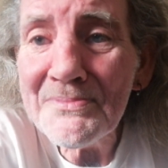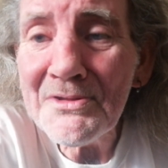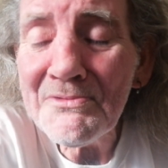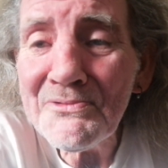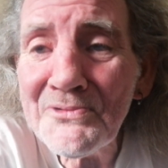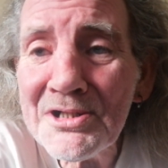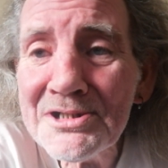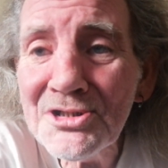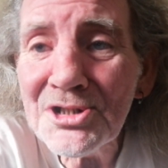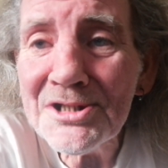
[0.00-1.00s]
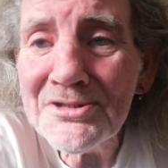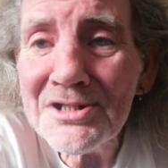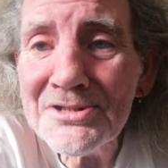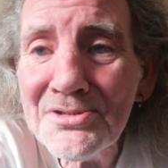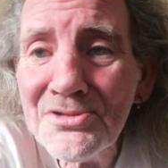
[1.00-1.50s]
The fucking shit they
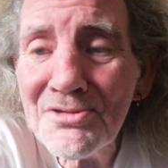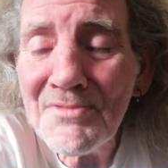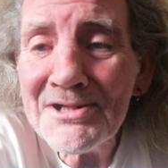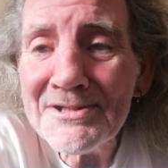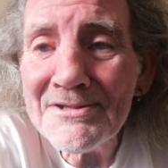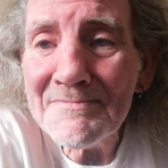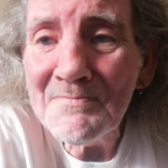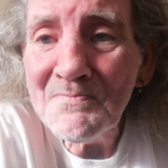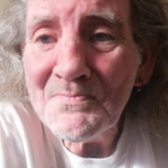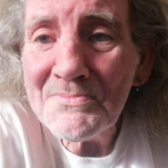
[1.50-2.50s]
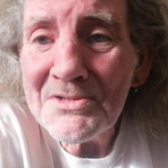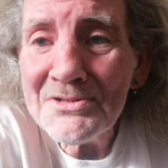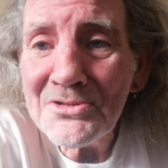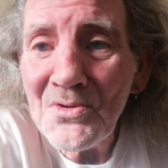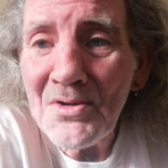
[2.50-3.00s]
used to make them
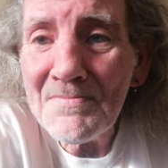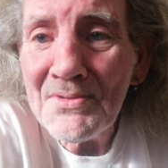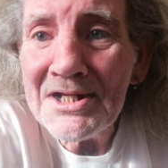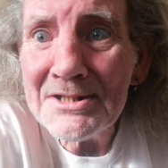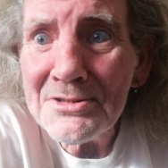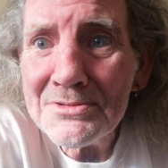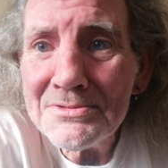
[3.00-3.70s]
is quite big,